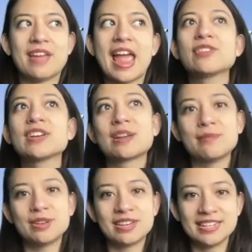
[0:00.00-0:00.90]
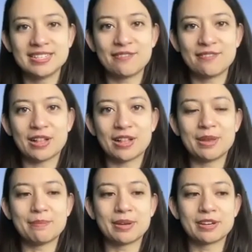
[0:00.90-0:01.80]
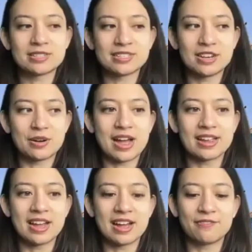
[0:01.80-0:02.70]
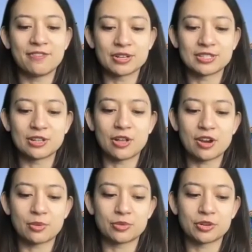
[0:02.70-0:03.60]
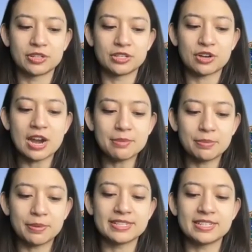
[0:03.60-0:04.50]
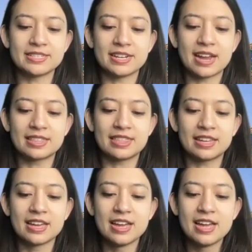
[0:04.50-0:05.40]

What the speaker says: every community's development, but I focus a lot on rural and tribal places, and I think